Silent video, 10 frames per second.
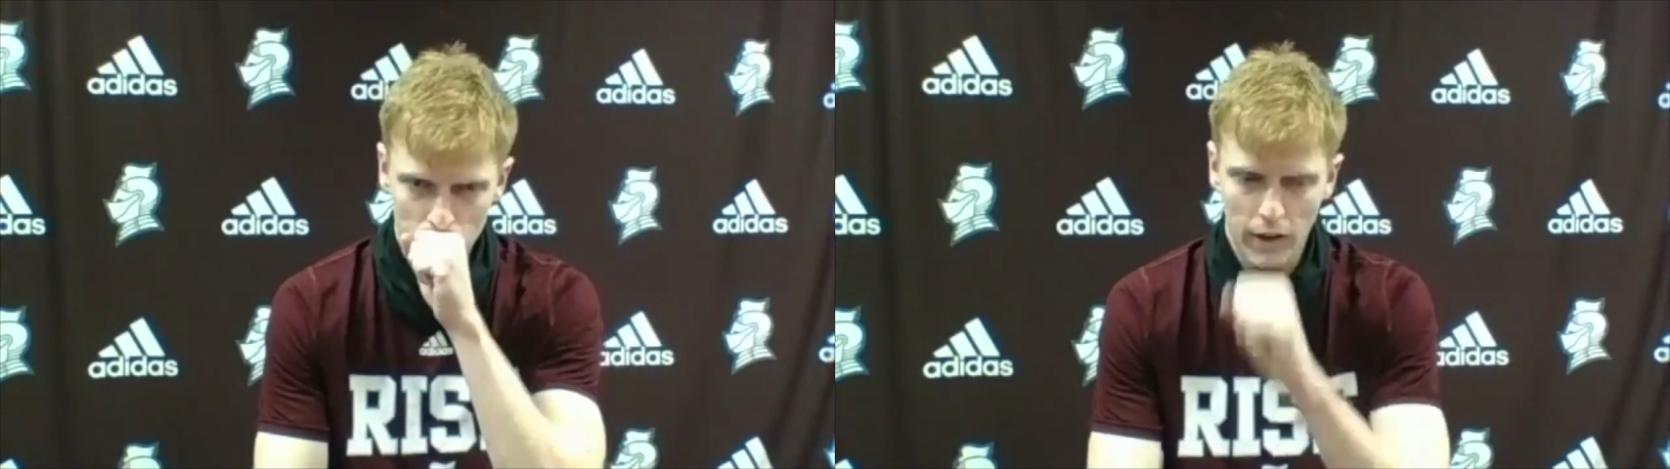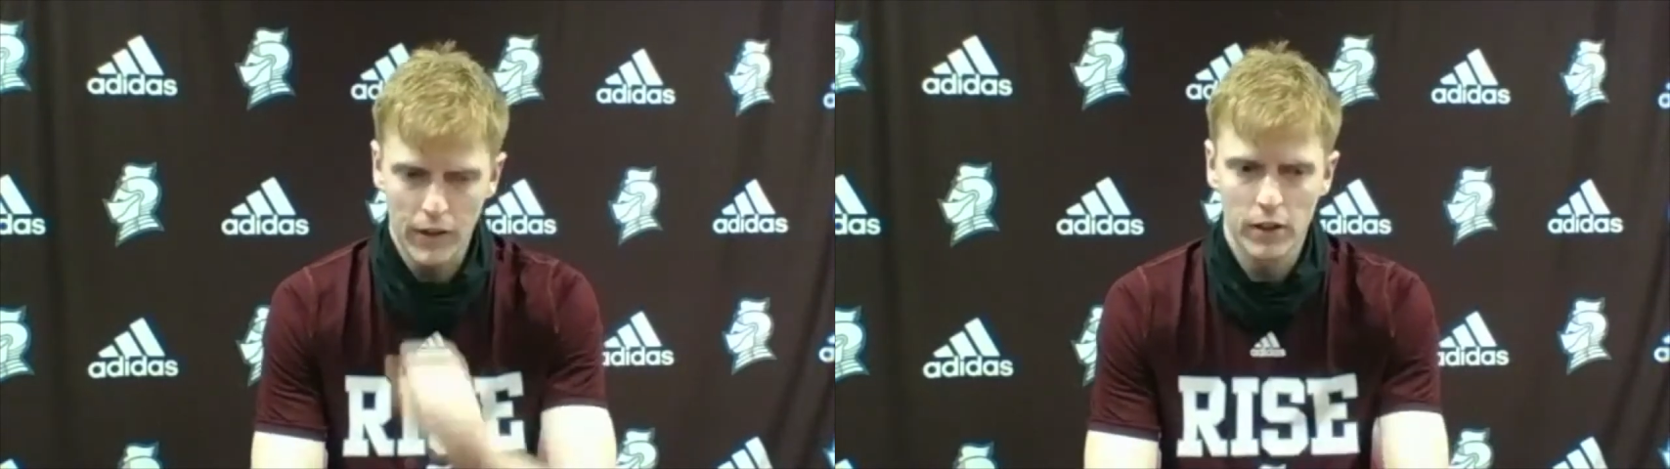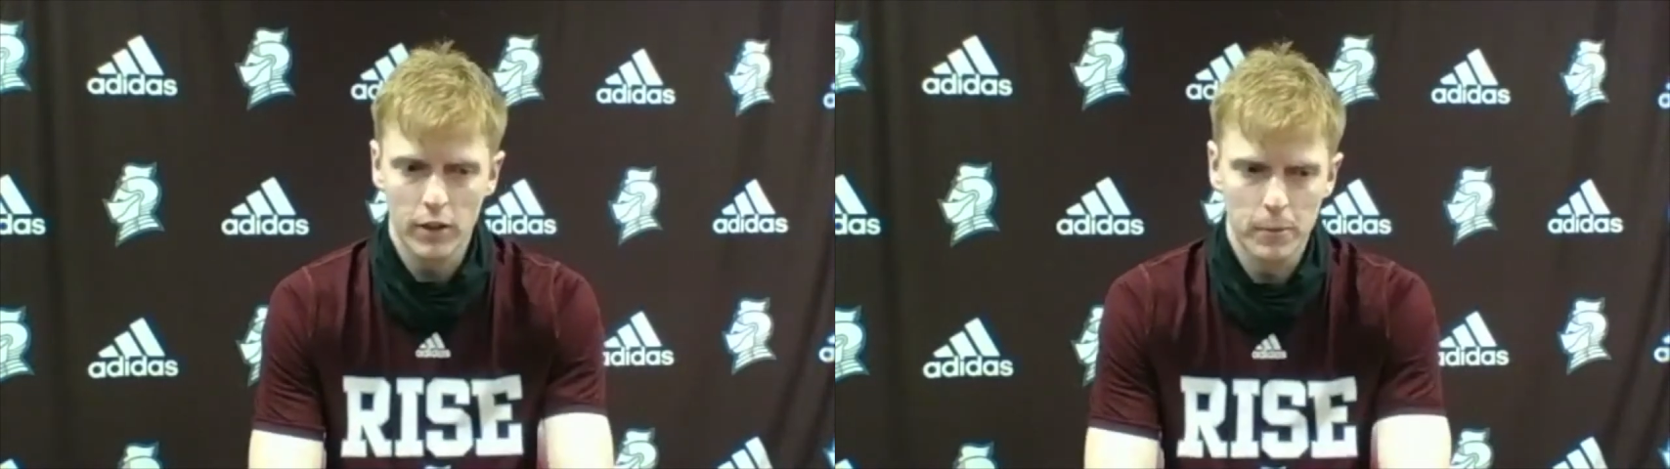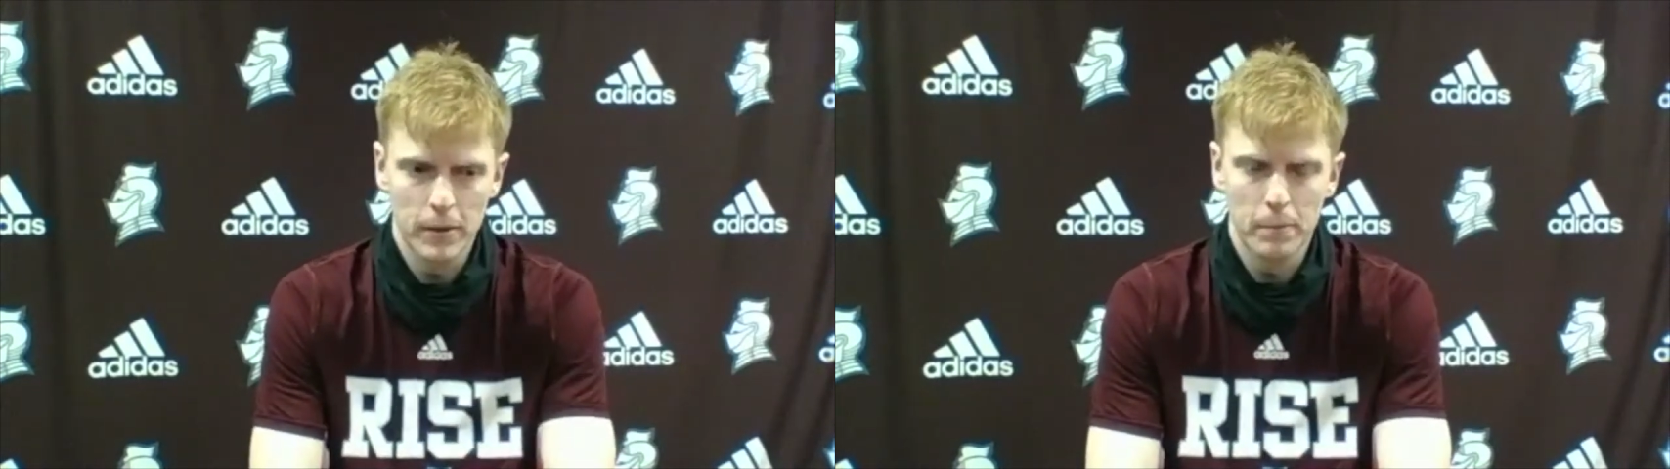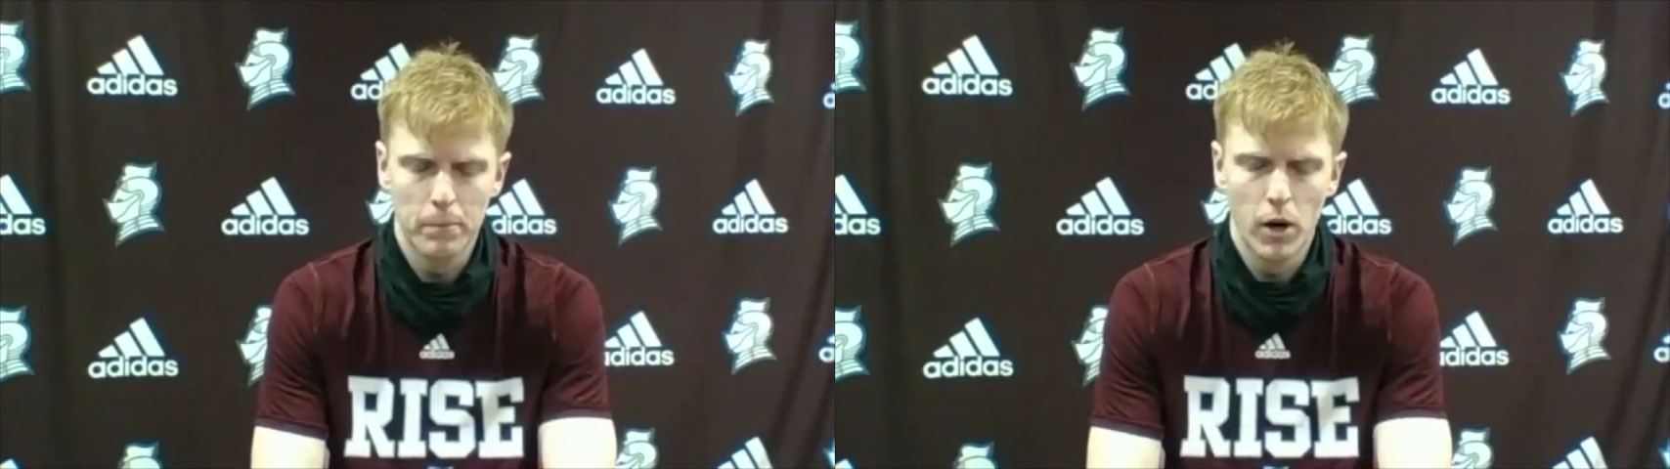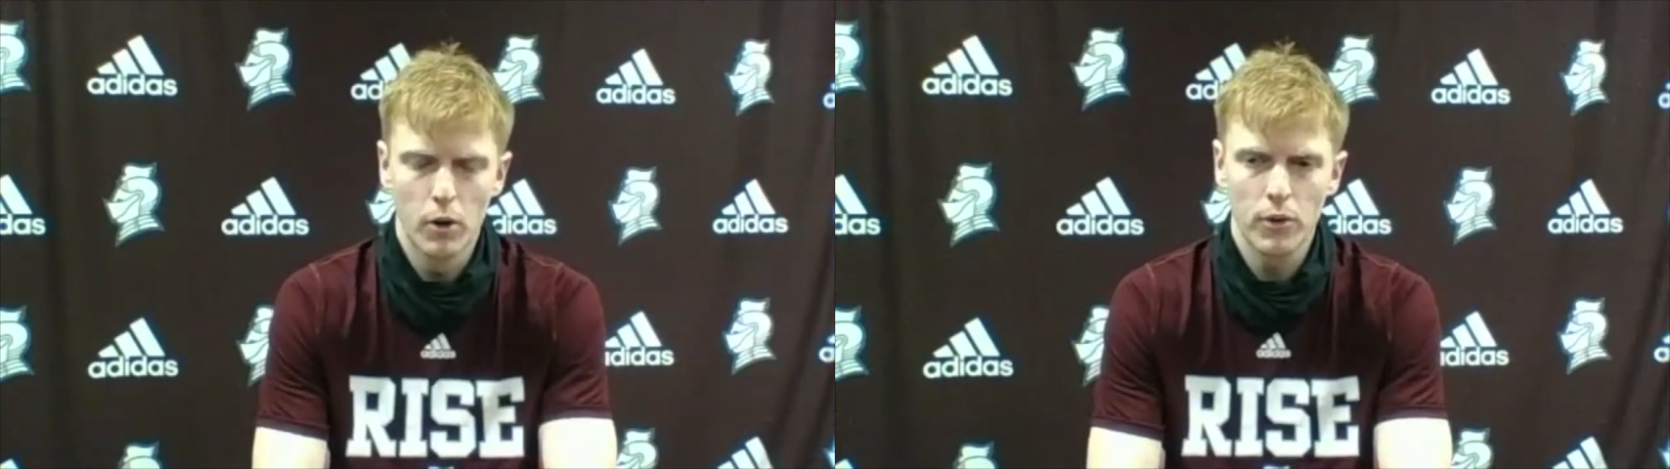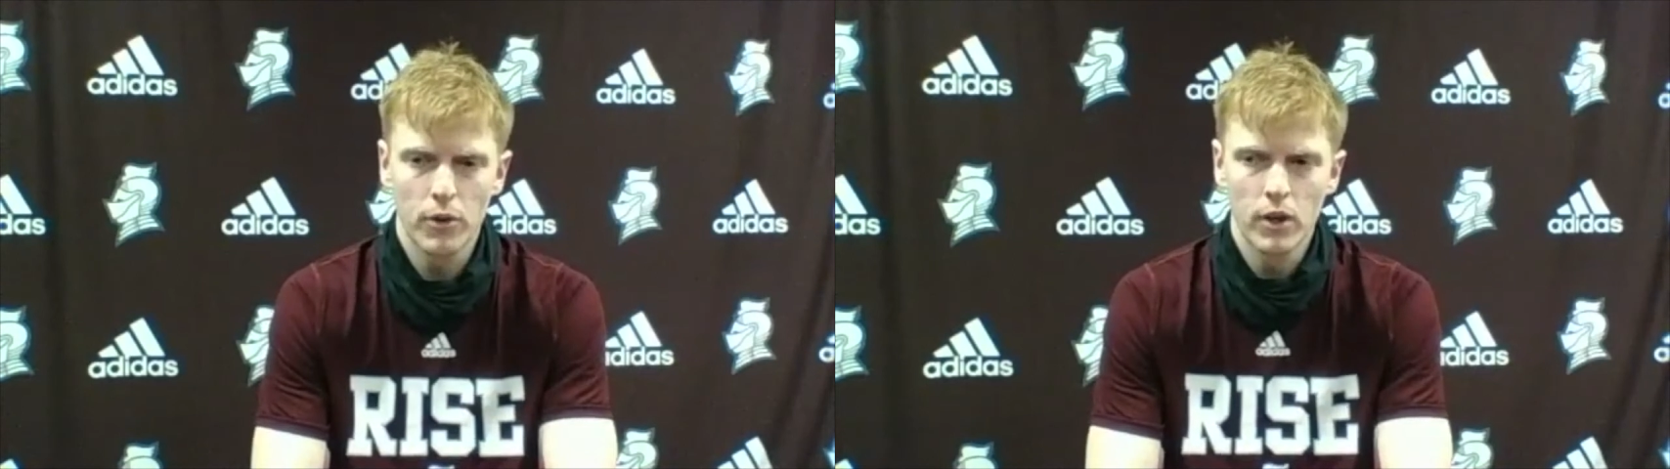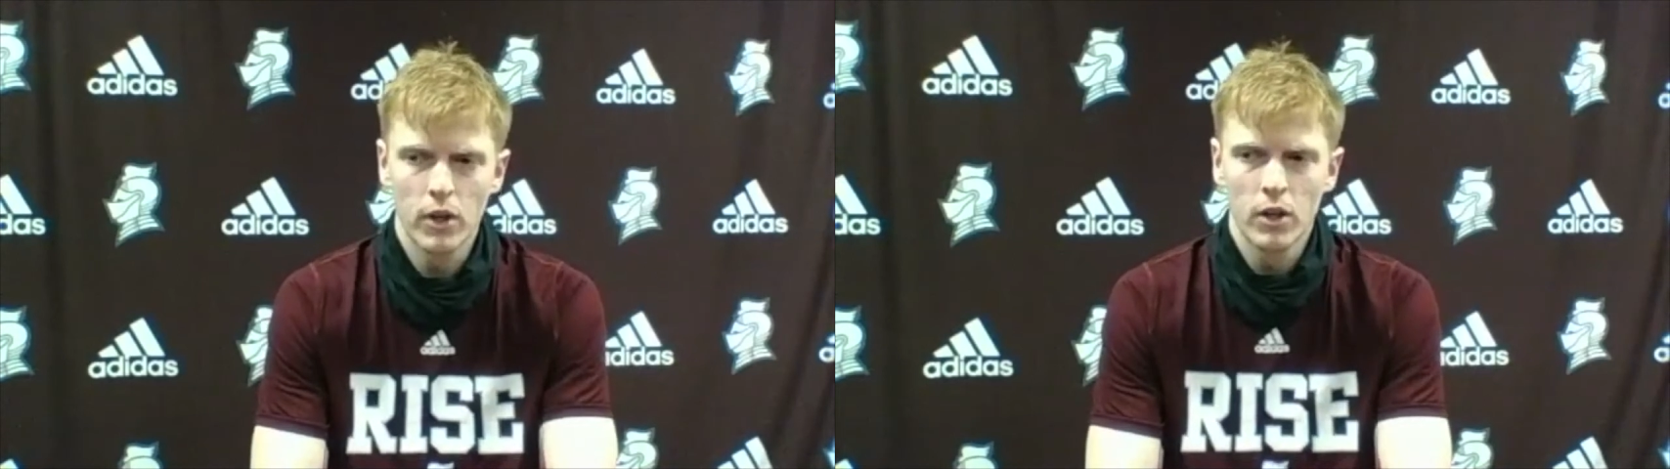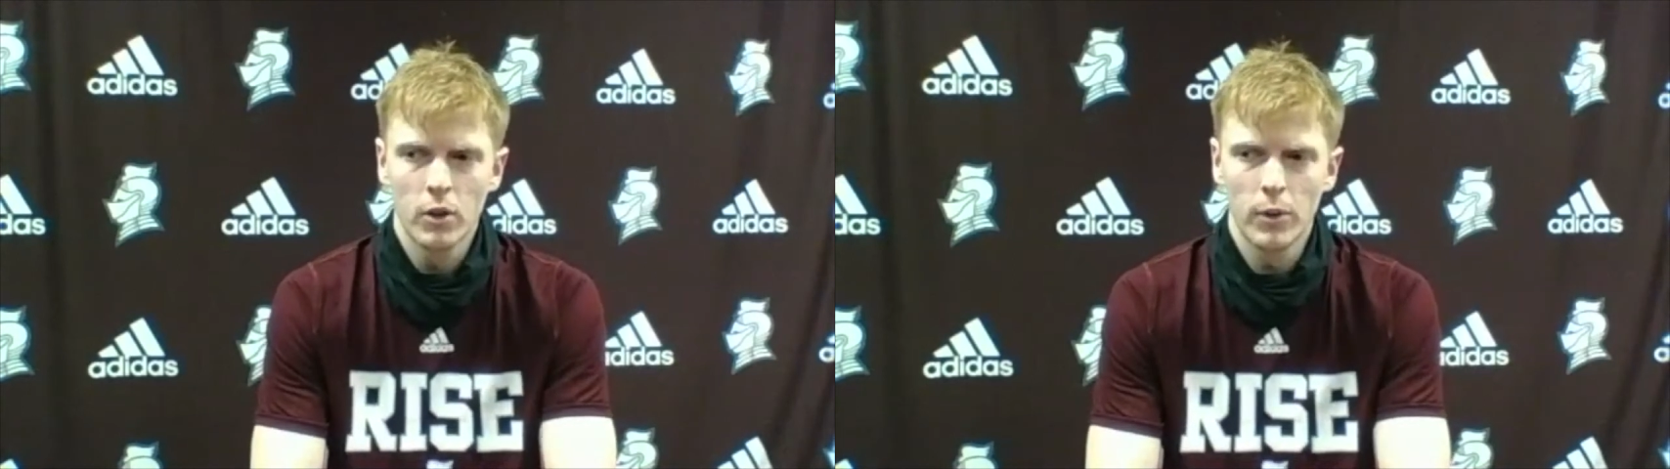I think a little bit of both. We